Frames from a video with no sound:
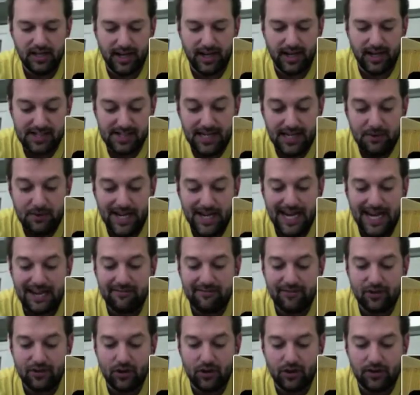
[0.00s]
I can tell you we
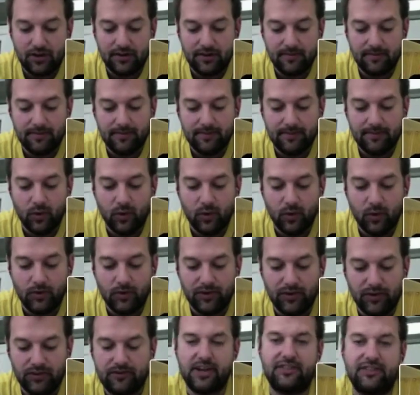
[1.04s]
have got more
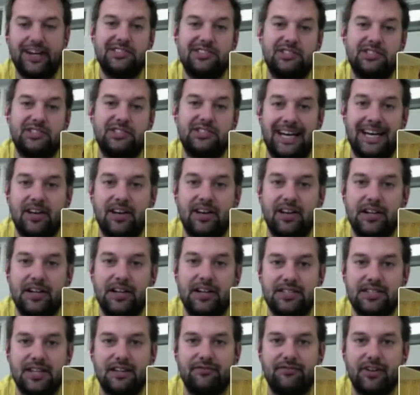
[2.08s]
than 3,000
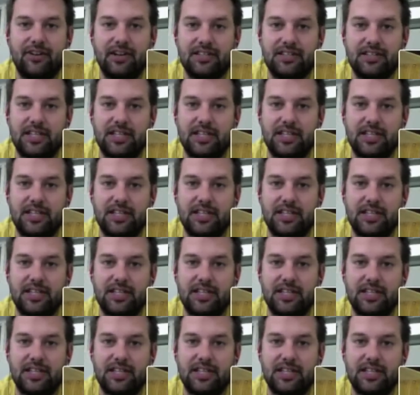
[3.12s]
downloads so far.